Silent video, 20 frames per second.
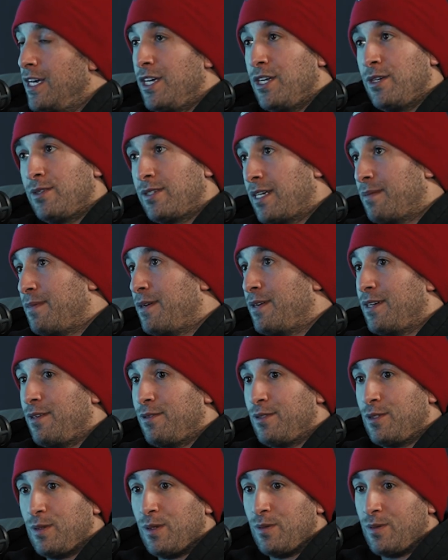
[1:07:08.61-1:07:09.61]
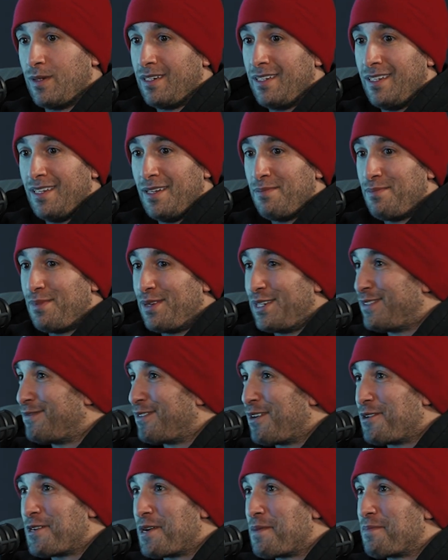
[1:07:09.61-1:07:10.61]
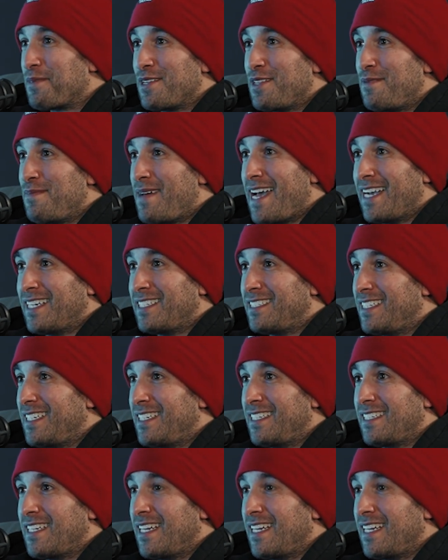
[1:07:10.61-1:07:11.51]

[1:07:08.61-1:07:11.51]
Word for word: We're talking about, you know, Louie would put his phone number in the magazines.